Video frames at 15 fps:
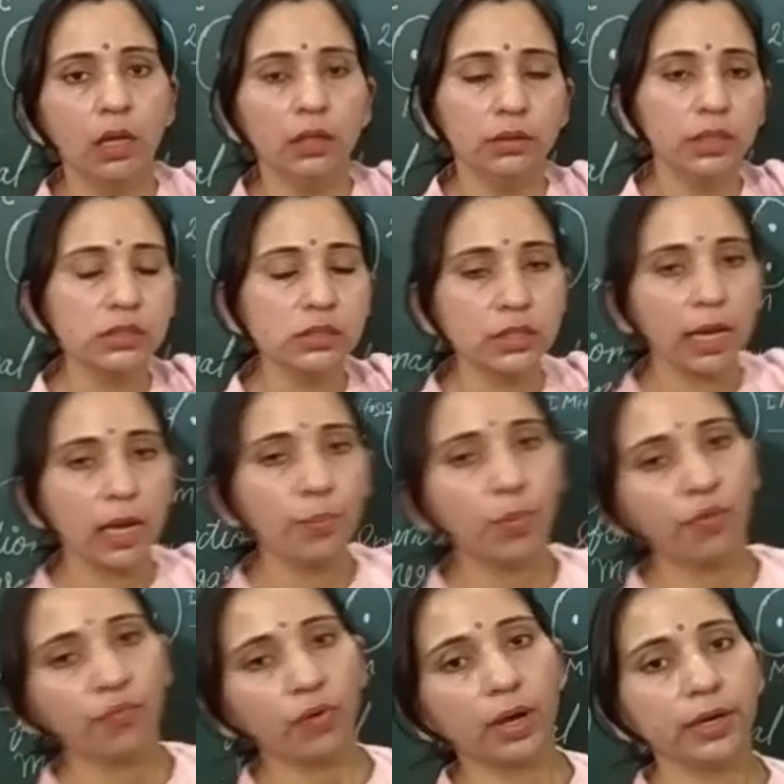This type
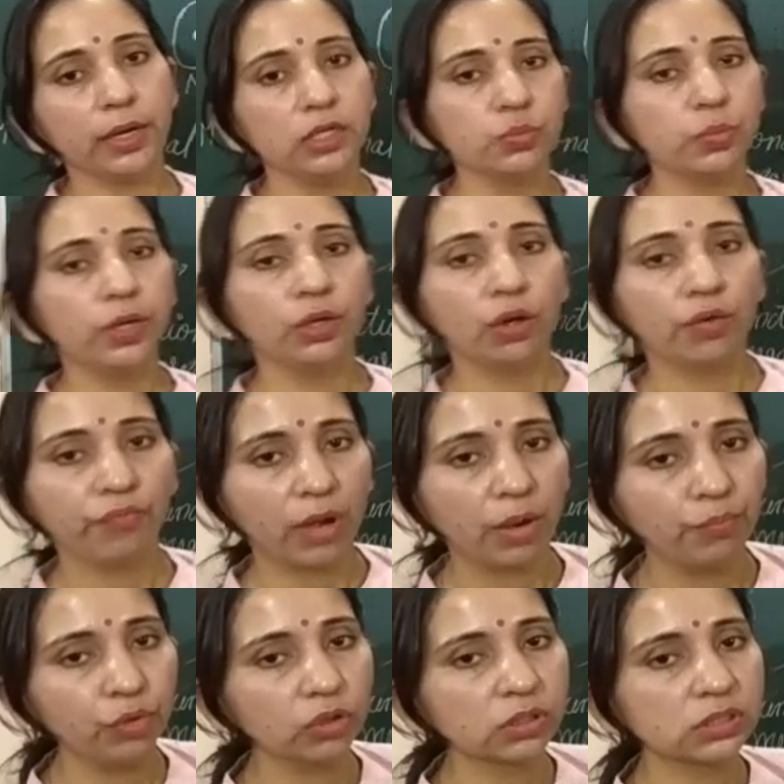of arrangement of
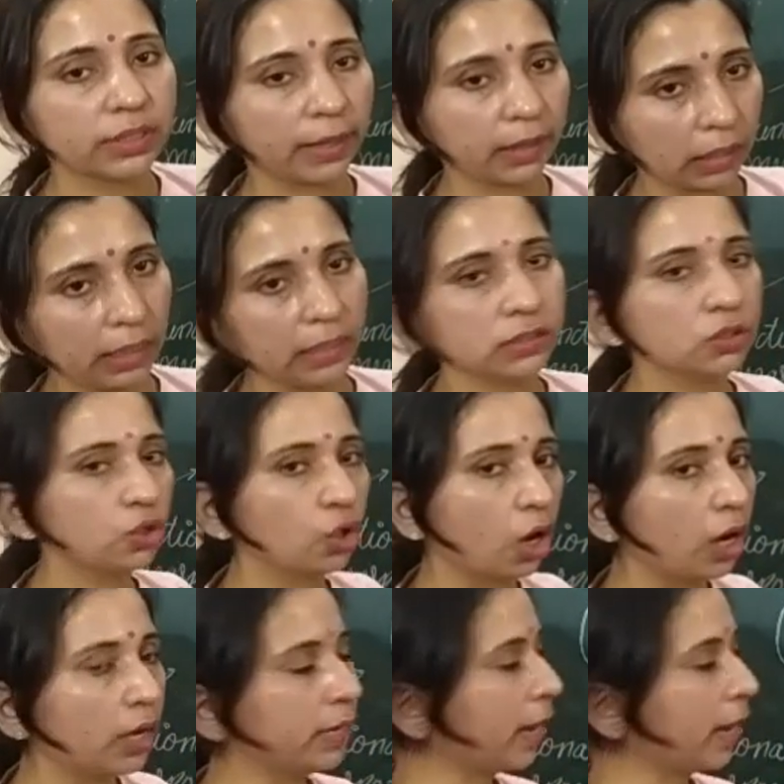embryo sac is known